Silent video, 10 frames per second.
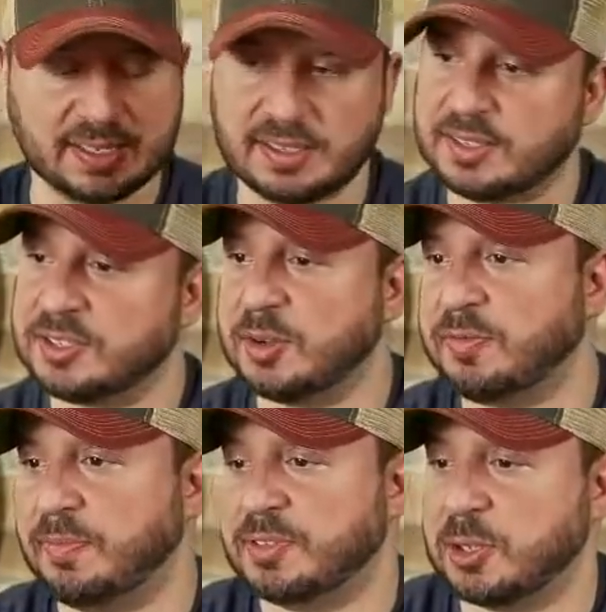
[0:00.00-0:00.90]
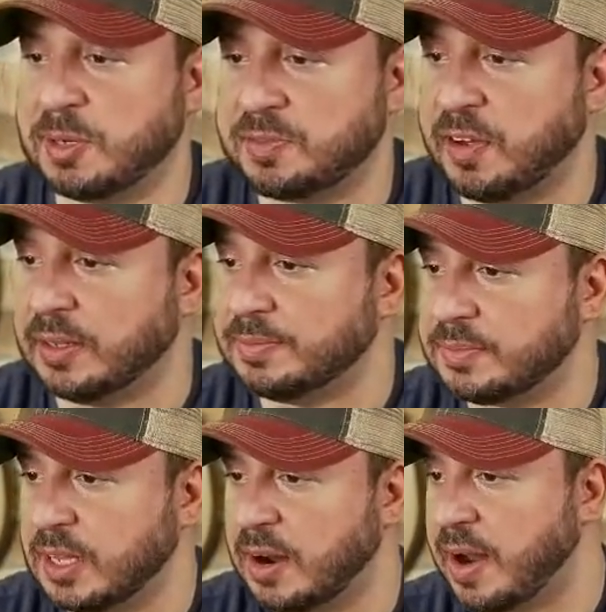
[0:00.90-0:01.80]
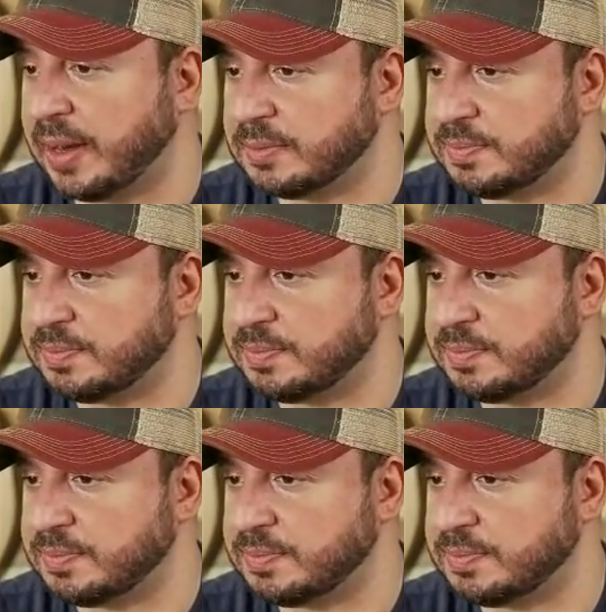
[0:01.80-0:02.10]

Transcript: This is so so much fun. All right.